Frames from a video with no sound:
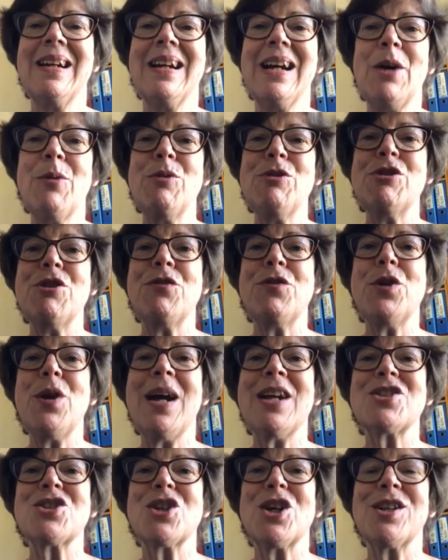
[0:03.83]
I wonder if you
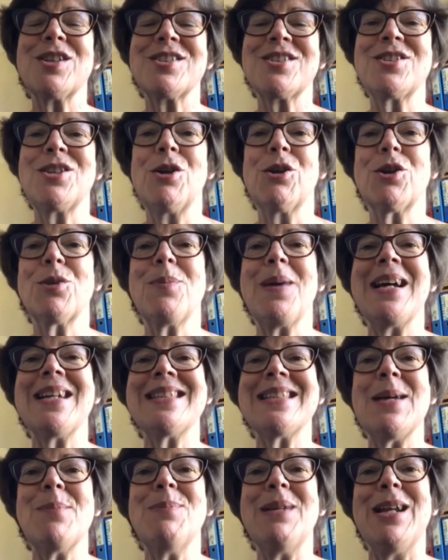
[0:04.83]
had a chance to look at my
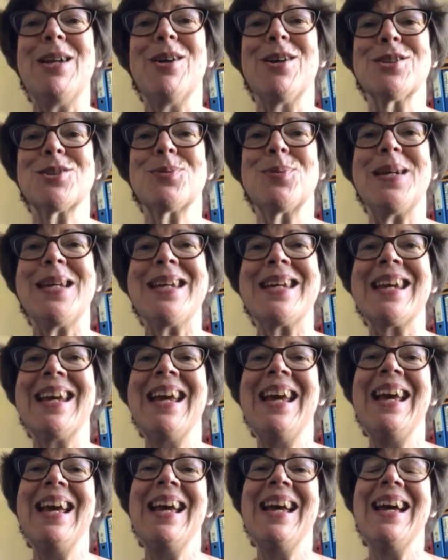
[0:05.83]
assembly last week
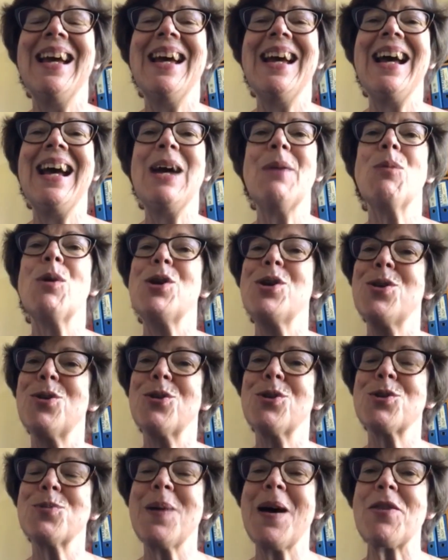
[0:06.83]
and what you
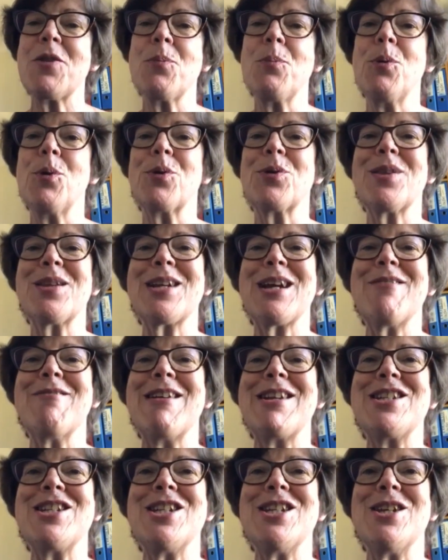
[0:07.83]
thought about the book that I
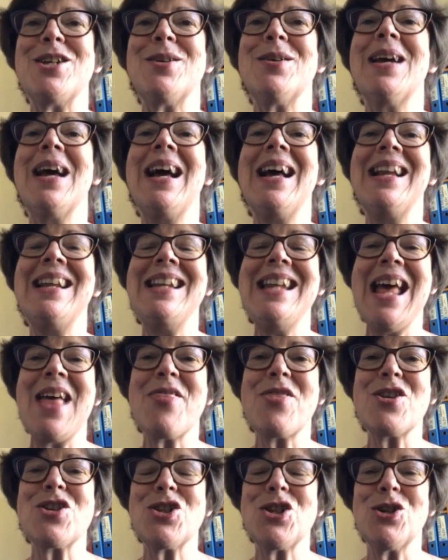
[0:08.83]
read to you, Let
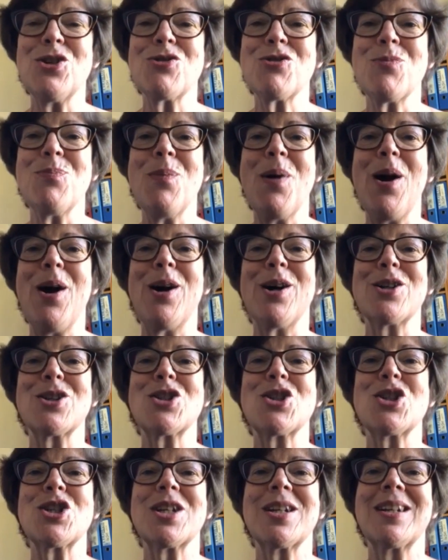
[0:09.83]
the Children
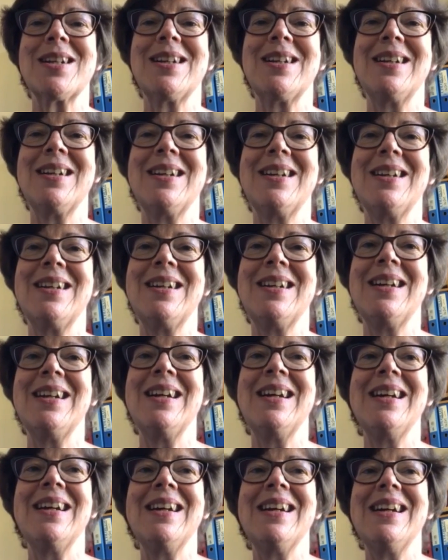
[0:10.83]
March.
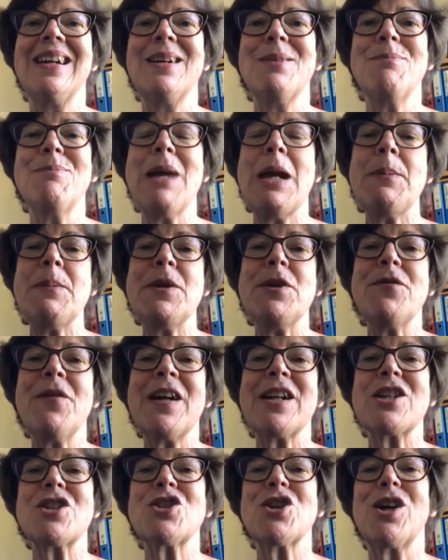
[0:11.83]
Maybe you've
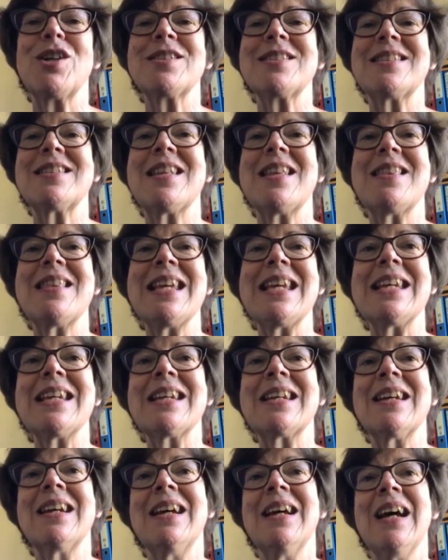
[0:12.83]
had a chance to
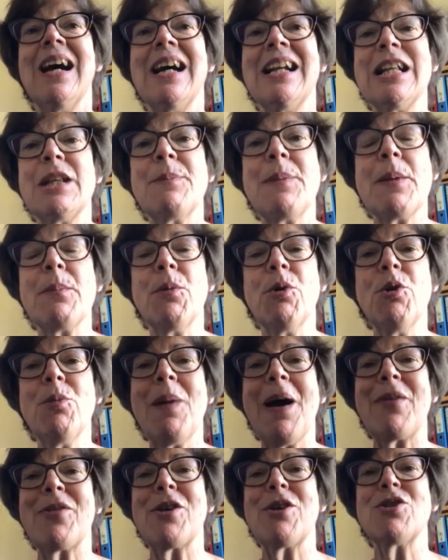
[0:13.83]
think a little bit more
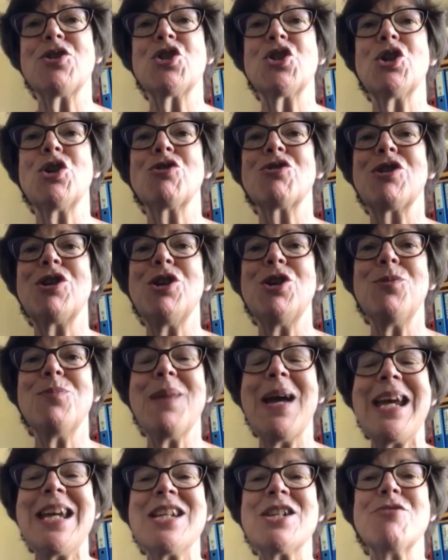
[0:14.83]
about those children who
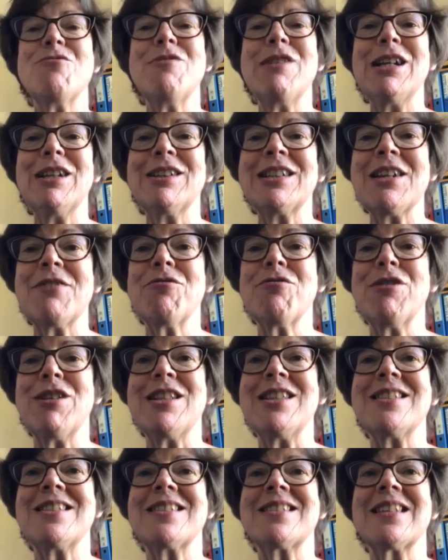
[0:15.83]
made a real
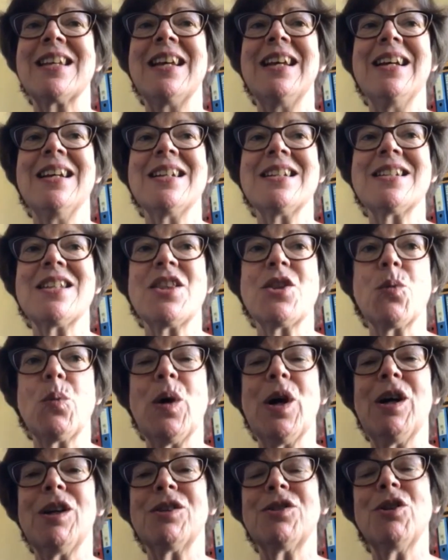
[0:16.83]
difference to the
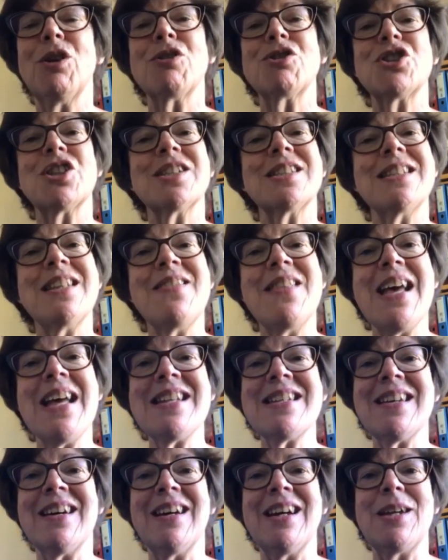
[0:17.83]
world, not just in their
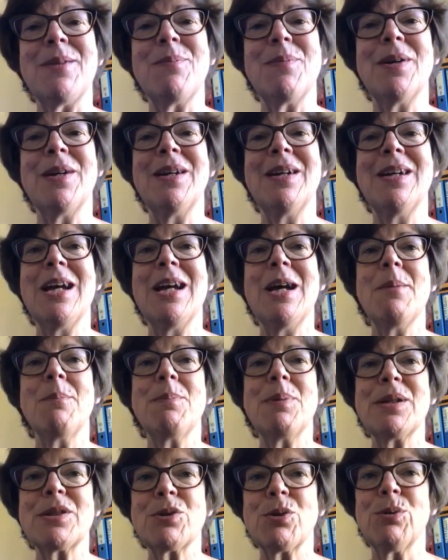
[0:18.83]
time,
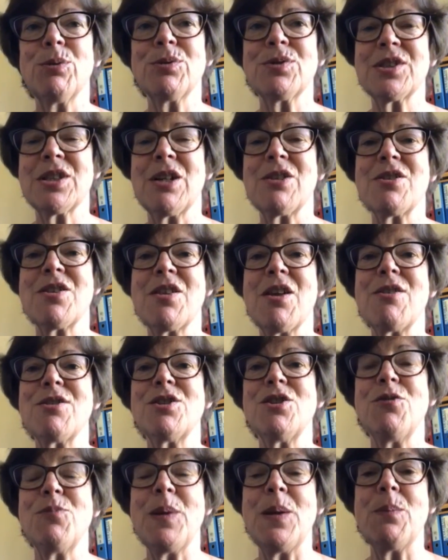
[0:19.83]
but also to those
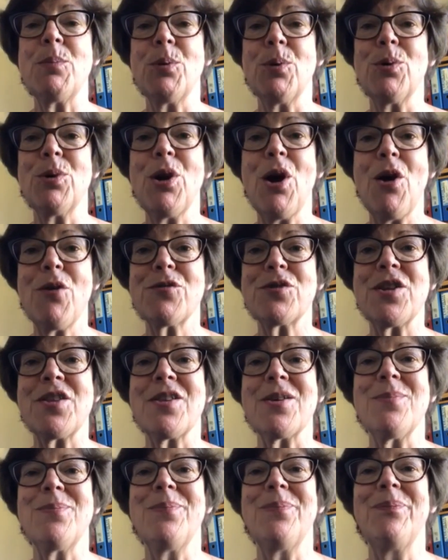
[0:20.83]
who've been born after
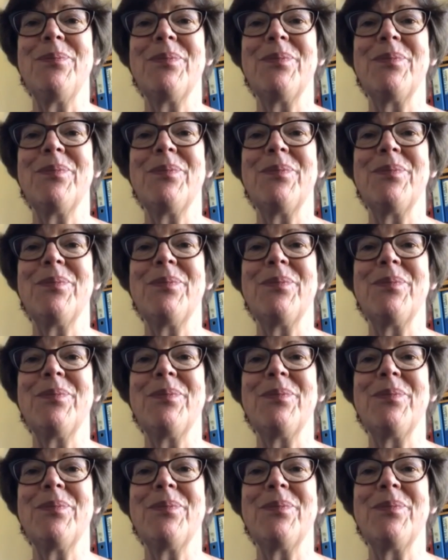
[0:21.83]
them.